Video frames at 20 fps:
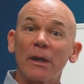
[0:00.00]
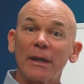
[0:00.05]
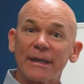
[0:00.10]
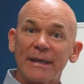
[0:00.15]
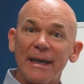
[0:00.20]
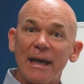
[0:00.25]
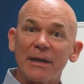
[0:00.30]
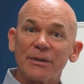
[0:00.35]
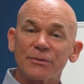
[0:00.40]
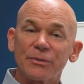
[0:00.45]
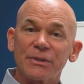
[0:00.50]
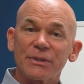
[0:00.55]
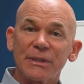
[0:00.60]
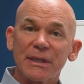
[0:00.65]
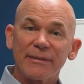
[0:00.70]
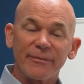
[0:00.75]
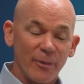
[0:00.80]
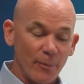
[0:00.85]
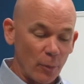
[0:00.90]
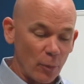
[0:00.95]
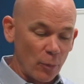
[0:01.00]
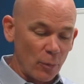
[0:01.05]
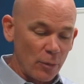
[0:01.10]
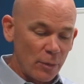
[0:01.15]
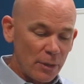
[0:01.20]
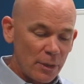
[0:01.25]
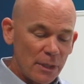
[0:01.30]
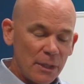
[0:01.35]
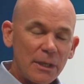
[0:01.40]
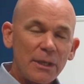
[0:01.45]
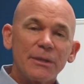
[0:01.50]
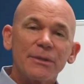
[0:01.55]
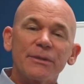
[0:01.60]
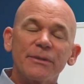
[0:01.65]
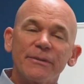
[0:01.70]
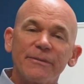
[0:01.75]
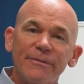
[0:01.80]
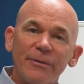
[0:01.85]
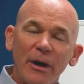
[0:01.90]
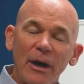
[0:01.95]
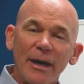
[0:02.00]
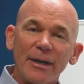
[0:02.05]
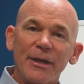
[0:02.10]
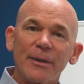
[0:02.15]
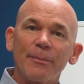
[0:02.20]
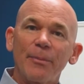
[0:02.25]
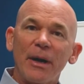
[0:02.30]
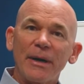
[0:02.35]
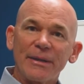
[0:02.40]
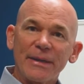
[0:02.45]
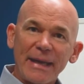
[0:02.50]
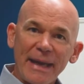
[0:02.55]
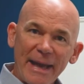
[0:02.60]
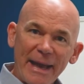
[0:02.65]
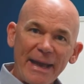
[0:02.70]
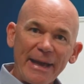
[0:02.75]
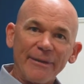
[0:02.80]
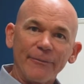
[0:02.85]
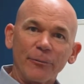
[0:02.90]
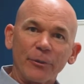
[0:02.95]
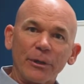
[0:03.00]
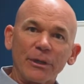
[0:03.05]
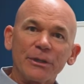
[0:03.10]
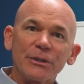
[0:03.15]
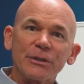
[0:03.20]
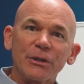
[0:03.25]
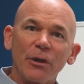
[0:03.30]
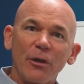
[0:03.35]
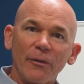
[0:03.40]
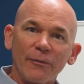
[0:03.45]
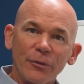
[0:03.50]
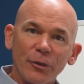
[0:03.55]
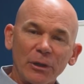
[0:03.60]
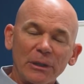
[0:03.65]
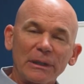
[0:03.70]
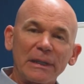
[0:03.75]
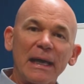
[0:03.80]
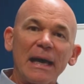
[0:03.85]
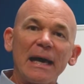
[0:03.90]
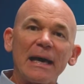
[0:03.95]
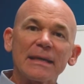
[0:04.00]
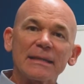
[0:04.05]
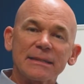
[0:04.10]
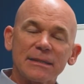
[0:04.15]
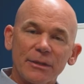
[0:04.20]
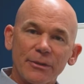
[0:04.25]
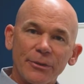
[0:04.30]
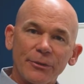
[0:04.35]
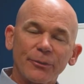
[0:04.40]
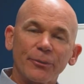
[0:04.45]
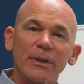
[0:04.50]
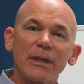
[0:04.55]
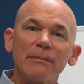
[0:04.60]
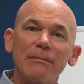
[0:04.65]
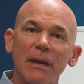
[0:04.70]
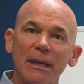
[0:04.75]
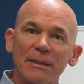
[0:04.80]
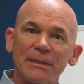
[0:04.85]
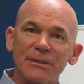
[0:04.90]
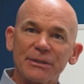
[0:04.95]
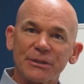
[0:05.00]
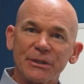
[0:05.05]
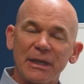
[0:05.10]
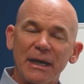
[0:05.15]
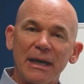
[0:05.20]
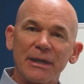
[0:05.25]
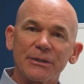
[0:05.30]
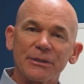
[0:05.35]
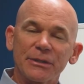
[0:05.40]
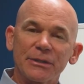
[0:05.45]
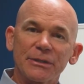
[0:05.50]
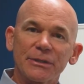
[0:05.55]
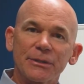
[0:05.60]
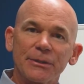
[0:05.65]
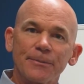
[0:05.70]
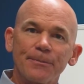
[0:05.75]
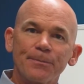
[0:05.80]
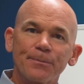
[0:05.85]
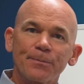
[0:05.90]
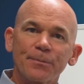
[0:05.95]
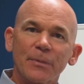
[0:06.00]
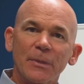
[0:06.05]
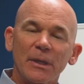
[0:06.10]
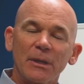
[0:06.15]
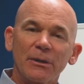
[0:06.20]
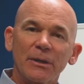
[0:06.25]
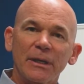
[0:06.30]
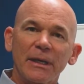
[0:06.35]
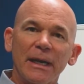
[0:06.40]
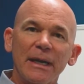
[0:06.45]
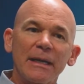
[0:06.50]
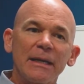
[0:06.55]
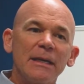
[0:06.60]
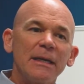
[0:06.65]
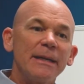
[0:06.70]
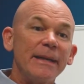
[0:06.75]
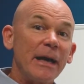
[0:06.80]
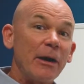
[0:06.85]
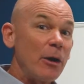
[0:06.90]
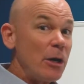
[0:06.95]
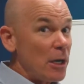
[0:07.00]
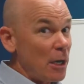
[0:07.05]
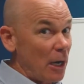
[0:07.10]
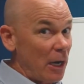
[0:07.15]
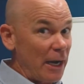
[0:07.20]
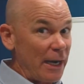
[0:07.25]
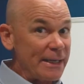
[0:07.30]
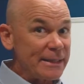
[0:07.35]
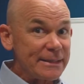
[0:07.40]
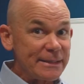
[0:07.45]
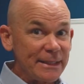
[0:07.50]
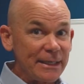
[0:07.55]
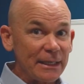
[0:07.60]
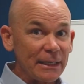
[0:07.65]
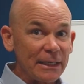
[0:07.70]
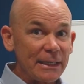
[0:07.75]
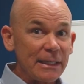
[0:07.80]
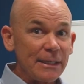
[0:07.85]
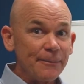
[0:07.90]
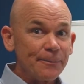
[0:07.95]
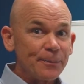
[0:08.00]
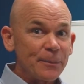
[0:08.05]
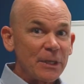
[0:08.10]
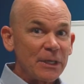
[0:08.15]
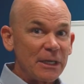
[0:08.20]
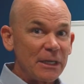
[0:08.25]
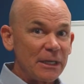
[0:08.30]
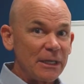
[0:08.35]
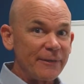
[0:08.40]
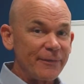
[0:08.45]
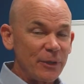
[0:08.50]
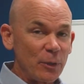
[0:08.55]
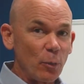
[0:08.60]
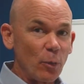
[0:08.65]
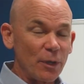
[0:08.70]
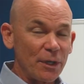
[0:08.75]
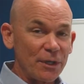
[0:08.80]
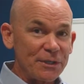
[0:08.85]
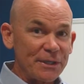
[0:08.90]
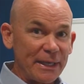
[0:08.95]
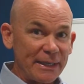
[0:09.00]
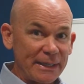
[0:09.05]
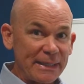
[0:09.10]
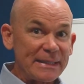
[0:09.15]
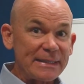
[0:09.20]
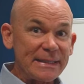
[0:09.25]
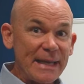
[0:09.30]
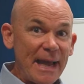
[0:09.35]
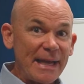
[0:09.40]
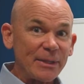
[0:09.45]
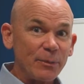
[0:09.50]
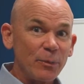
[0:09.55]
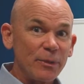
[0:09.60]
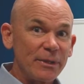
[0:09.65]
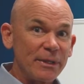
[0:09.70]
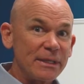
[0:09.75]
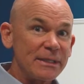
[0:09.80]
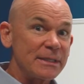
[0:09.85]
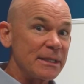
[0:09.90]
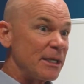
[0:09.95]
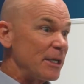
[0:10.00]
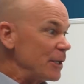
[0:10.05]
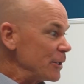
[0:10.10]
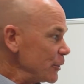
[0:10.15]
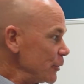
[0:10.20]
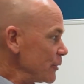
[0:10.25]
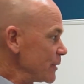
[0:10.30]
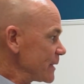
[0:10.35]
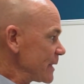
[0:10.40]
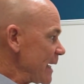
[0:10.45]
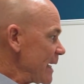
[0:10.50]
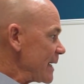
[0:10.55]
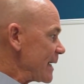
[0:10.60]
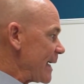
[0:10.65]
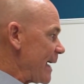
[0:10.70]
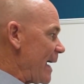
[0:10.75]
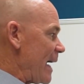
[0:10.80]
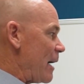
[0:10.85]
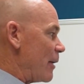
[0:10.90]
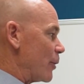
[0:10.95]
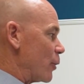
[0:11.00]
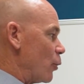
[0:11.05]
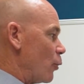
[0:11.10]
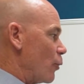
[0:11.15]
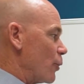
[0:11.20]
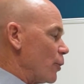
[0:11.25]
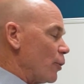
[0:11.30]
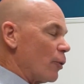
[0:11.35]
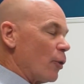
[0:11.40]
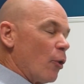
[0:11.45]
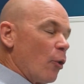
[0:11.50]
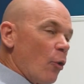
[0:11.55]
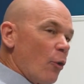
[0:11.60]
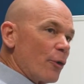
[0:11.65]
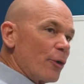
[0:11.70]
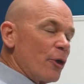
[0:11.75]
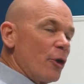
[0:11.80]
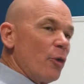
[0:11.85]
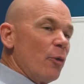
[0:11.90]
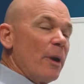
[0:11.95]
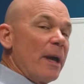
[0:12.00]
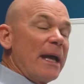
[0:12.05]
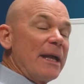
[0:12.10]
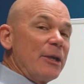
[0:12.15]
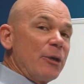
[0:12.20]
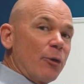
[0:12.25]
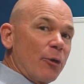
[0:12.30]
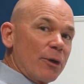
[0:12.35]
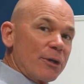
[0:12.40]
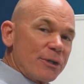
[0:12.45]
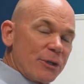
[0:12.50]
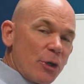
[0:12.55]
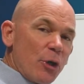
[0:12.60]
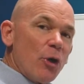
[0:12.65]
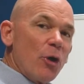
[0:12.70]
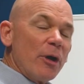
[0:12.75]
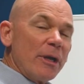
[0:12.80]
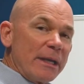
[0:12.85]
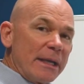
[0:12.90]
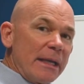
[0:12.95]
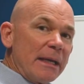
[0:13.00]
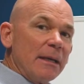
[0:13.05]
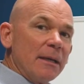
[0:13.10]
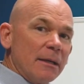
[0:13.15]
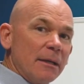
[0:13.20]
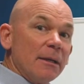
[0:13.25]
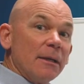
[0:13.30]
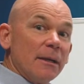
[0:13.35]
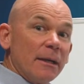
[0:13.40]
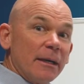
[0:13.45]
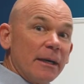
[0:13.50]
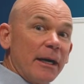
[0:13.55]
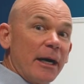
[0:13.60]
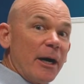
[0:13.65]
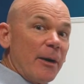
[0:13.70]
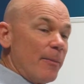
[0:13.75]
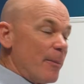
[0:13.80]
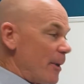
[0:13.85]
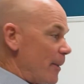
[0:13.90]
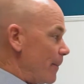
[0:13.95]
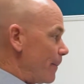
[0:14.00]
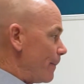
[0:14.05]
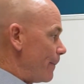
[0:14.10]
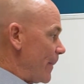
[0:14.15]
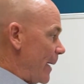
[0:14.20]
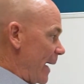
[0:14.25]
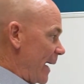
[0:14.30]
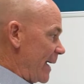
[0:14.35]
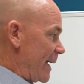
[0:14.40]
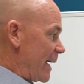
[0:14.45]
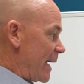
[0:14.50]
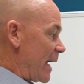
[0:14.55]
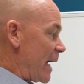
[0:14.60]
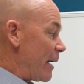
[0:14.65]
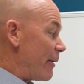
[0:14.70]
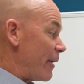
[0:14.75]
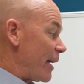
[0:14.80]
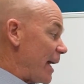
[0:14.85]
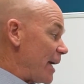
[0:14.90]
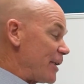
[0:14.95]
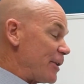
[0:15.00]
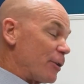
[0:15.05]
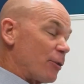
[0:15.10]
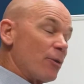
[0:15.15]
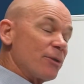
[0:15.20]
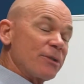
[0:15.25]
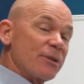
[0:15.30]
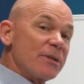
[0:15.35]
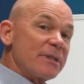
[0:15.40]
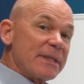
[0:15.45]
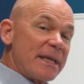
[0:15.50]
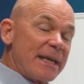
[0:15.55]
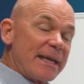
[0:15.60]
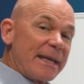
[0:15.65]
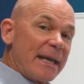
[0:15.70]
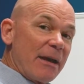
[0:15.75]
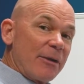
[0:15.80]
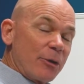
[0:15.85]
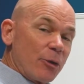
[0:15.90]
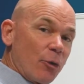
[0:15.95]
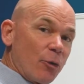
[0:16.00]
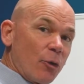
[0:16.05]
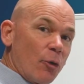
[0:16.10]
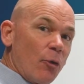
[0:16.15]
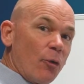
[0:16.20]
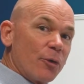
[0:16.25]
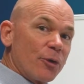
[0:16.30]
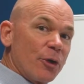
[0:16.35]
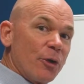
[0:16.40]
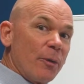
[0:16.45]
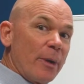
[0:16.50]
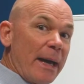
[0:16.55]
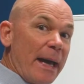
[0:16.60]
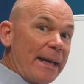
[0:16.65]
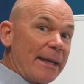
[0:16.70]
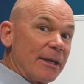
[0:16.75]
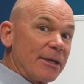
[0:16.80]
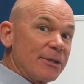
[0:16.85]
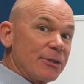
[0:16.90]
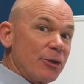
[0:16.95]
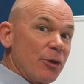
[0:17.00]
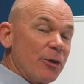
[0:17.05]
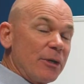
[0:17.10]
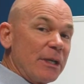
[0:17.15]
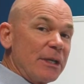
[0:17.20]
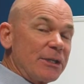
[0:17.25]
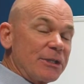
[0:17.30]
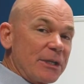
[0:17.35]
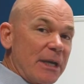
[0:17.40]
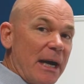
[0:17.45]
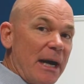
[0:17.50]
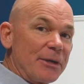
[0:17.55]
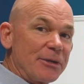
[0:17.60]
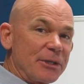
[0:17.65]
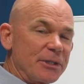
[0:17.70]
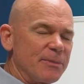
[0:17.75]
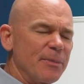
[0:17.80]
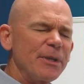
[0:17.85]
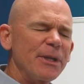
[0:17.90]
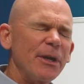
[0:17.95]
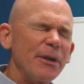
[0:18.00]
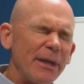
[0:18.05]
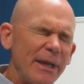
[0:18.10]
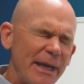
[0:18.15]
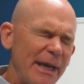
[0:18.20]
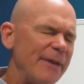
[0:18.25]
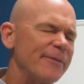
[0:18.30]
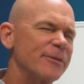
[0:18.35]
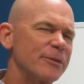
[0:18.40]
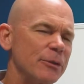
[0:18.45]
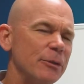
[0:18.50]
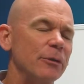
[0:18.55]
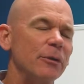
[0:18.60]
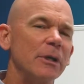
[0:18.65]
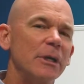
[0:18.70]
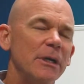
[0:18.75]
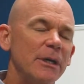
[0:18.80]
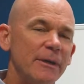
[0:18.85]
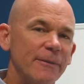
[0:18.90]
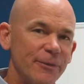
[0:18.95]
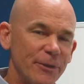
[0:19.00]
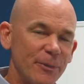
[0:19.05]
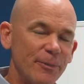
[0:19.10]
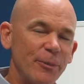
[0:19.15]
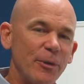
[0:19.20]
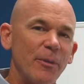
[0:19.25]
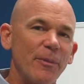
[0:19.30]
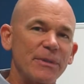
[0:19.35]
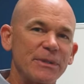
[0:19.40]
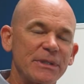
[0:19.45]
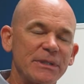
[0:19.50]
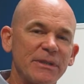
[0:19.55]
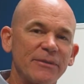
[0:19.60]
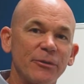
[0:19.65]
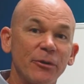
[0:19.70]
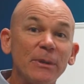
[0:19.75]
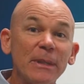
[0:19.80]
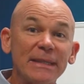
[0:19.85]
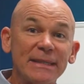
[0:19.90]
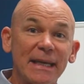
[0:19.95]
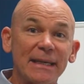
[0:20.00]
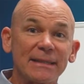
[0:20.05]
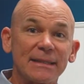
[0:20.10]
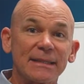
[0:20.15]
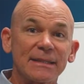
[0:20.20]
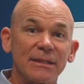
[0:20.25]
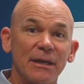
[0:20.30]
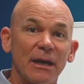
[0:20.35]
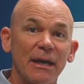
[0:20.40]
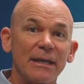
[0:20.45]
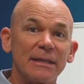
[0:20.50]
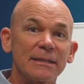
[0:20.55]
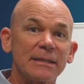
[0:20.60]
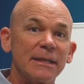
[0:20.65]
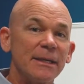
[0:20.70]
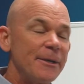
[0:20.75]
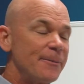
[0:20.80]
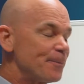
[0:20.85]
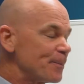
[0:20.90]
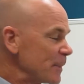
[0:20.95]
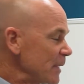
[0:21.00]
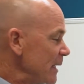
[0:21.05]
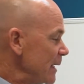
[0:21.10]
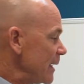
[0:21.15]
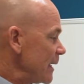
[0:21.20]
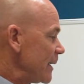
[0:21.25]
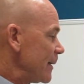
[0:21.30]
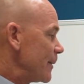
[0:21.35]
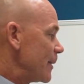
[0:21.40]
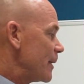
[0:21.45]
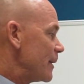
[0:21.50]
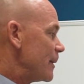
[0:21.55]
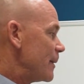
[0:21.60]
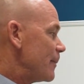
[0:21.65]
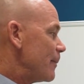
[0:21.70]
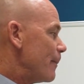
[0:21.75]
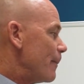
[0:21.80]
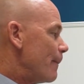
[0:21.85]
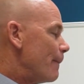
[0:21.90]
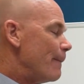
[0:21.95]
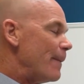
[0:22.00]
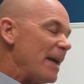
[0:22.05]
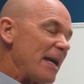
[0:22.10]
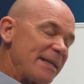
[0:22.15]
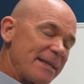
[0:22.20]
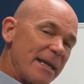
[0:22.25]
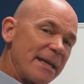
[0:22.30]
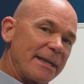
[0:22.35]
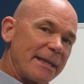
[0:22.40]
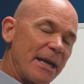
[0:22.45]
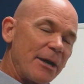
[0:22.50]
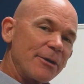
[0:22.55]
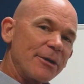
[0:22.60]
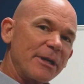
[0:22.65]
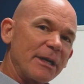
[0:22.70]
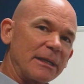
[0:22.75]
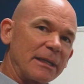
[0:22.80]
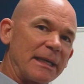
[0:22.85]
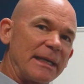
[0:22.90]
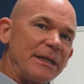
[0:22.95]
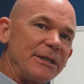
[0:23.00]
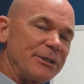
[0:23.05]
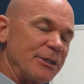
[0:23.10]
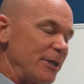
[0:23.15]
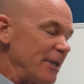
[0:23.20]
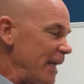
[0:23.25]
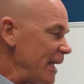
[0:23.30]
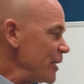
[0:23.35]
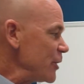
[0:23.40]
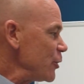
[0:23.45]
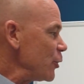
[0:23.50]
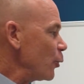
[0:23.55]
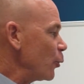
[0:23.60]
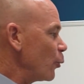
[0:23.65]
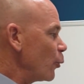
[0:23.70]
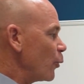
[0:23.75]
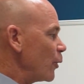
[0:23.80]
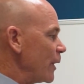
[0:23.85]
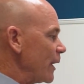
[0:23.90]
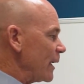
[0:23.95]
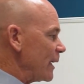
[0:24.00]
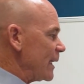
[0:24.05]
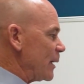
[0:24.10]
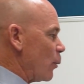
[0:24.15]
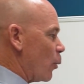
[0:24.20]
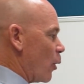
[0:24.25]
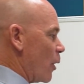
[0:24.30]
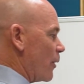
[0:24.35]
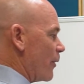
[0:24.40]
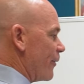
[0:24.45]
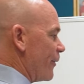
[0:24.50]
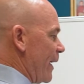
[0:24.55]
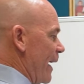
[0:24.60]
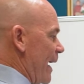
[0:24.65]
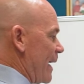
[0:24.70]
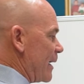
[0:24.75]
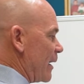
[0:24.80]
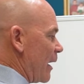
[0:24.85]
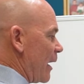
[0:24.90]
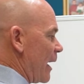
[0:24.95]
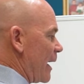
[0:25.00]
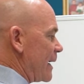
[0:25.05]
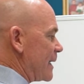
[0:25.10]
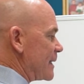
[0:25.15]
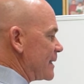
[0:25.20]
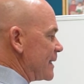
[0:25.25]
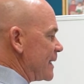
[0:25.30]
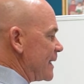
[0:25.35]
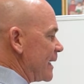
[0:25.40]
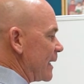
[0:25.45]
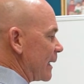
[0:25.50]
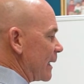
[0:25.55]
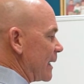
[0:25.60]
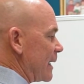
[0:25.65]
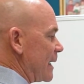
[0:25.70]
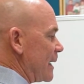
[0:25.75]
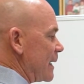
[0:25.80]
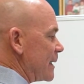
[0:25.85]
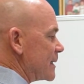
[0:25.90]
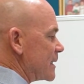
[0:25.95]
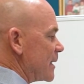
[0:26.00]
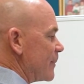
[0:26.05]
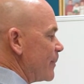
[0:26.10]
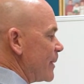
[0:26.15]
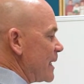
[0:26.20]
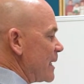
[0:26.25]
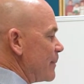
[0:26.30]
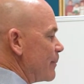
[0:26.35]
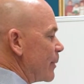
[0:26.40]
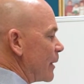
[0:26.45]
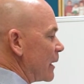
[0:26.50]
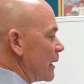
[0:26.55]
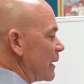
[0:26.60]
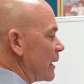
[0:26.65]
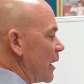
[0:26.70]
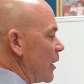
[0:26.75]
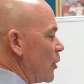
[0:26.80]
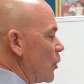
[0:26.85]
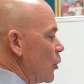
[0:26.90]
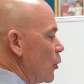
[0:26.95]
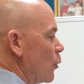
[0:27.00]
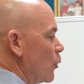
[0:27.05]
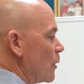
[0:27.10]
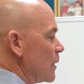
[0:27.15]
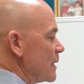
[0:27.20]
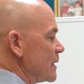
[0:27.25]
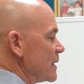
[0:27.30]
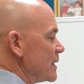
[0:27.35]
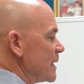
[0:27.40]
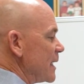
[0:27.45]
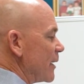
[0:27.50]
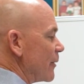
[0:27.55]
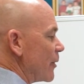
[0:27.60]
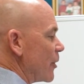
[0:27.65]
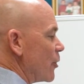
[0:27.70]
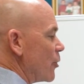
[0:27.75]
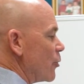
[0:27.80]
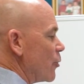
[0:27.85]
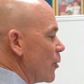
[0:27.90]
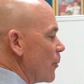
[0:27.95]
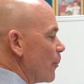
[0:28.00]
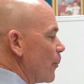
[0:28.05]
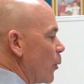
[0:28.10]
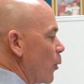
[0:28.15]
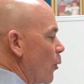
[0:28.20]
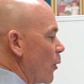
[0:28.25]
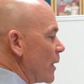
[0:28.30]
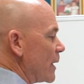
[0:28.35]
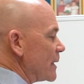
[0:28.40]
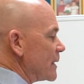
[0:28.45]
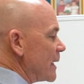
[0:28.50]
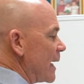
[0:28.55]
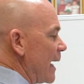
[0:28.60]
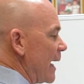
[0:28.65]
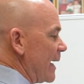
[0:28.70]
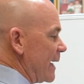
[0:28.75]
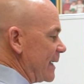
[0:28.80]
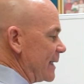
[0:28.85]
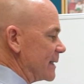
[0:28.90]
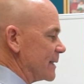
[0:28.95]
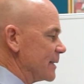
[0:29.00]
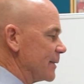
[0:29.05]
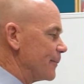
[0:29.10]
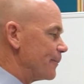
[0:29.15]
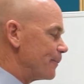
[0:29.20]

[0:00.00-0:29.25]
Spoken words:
accounts receivable divided by the average of your last 3 months charges, okay? Now, ideally, if you wanted to get exact with this, you take out all your auto and your attorney AR, and you'd also take out your auto and attorney charges, but you don't have to for the purposes of doing this exercise. Make that calculation, and you really want that ideally to be below 0.8,